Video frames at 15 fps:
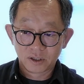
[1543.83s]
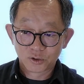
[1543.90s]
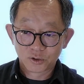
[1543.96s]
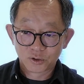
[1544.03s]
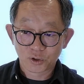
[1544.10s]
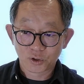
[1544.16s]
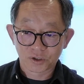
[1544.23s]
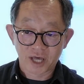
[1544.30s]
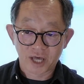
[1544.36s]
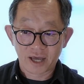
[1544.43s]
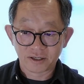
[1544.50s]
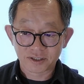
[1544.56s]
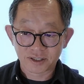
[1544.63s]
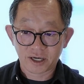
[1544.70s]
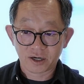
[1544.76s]
took that
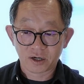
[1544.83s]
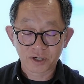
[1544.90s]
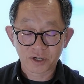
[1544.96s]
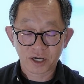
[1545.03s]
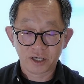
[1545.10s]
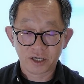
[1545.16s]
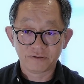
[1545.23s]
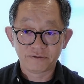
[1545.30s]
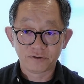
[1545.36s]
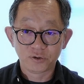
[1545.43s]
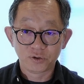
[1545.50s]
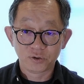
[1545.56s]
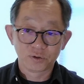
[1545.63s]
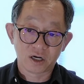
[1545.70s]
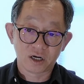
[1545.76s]
and say, okay, if you
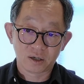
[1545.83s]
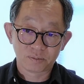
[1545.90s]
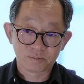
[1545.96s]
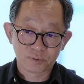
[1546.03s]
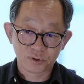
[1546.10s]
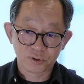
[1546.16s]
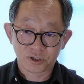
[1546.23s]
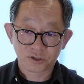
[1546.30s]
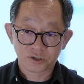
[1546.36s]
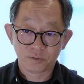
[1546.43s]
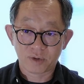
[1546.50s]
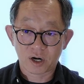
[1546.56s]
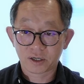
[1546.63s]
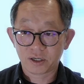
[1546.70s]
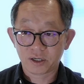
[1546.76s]
use our prediction
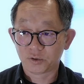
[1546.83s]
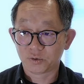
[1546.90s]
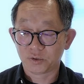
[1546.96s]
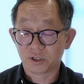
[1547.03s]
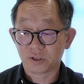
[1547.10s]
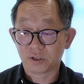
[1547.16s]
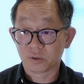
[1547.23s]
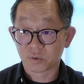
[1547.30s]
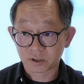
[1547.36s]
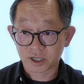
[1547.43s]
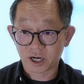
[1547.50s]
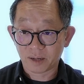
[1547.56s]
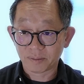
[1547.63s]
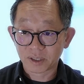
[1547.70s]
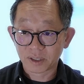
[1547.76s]
market during the World
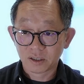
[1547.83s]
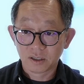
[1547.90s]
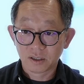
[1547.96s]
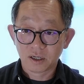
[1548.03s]
Cup,